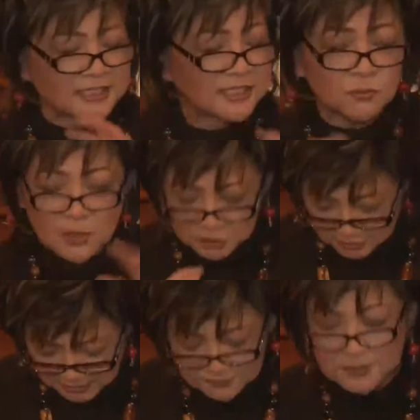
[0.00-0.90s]
I just want to
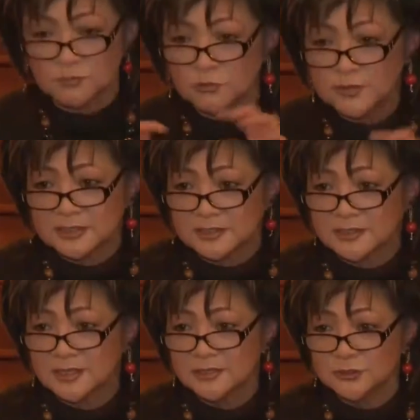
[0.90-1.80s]
give some quick
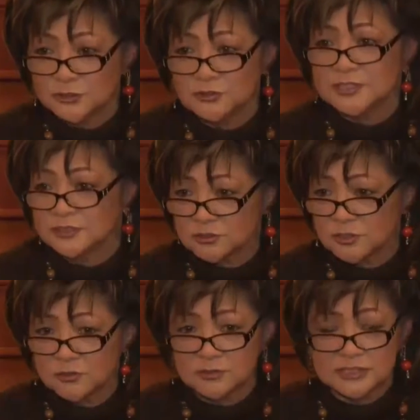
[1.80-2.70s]
do's and
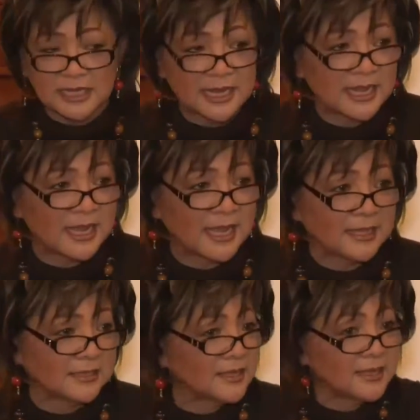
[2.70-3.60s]
don'ts
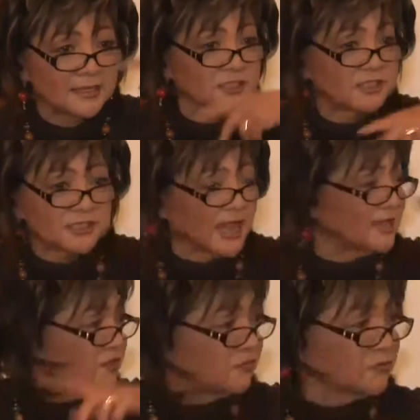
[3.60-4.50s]
and just
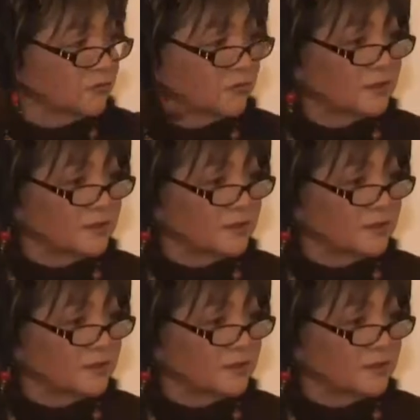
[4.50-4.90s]
ask for.